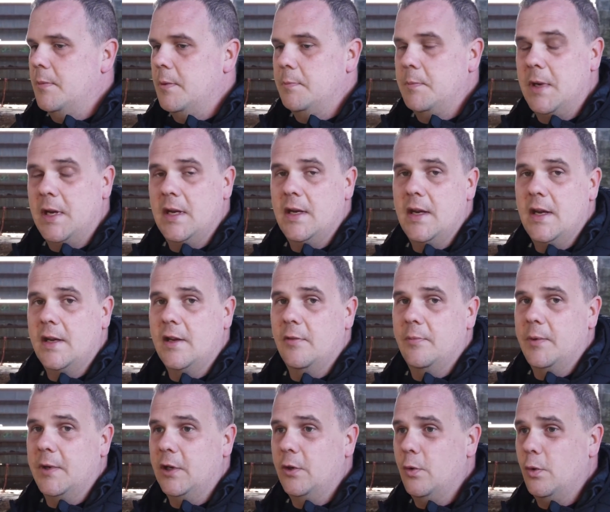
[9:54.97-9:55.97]
Me and Nick have
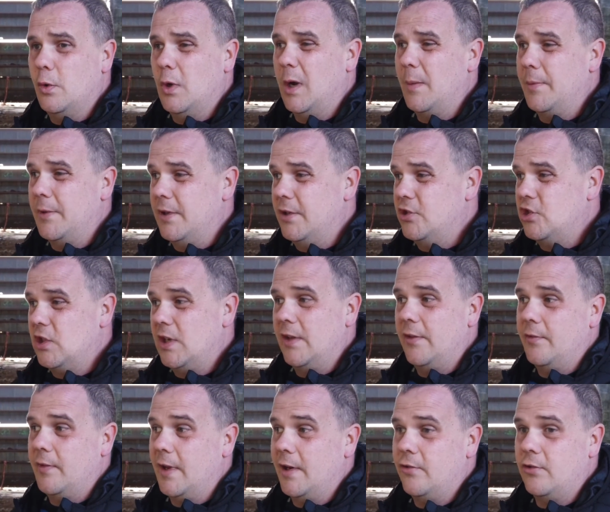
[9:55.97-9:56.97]
been caught up at the cheese
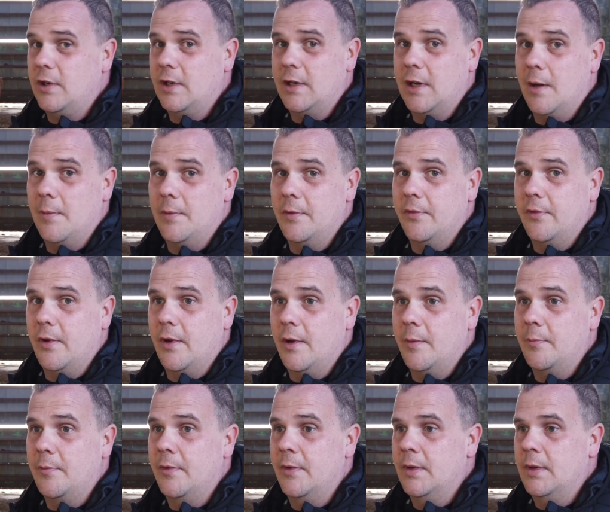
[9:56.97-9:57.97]
factory a couple of
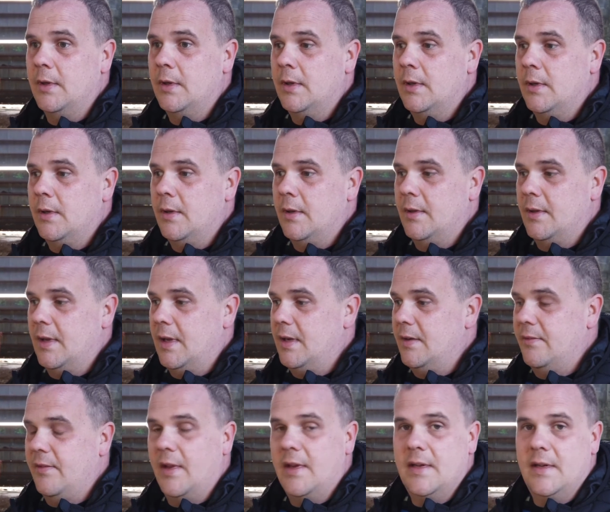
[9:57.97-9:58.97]
times. They
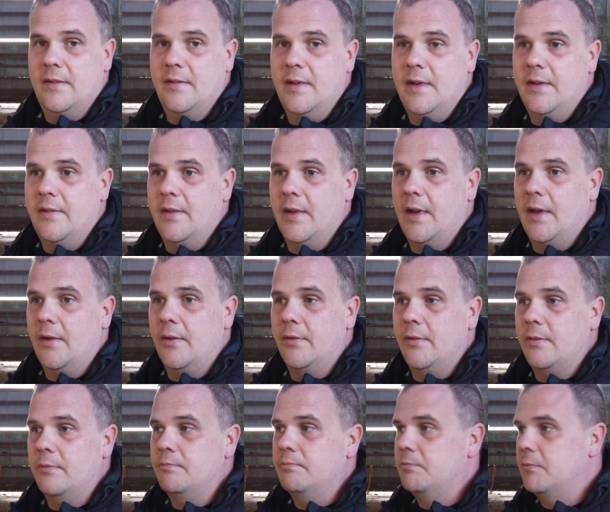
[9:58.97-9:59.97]
take your
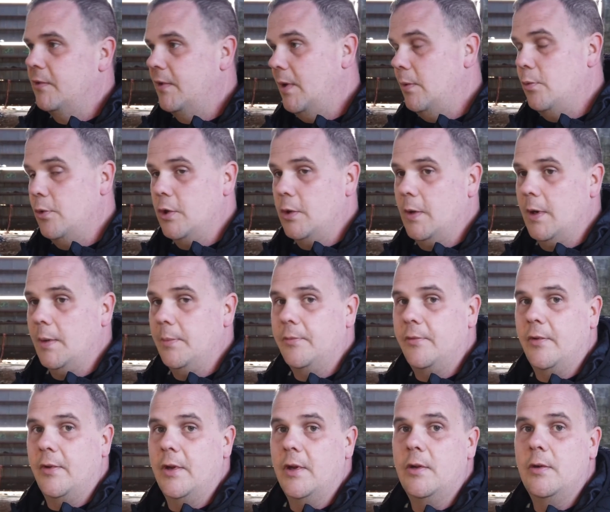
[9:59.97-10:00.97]
details, say what you're up
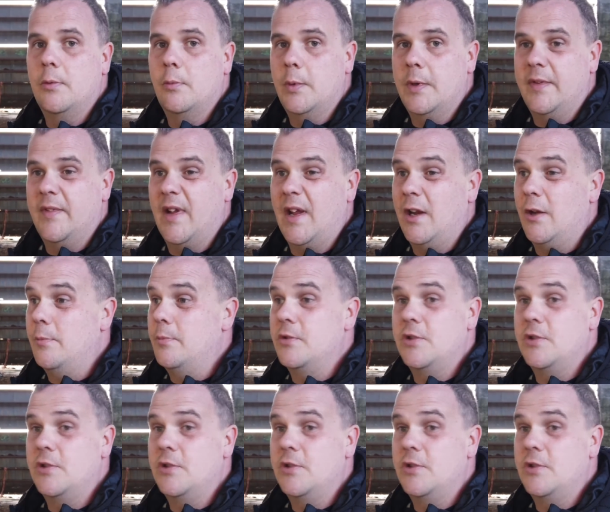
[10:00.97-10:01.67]
to, we tell them.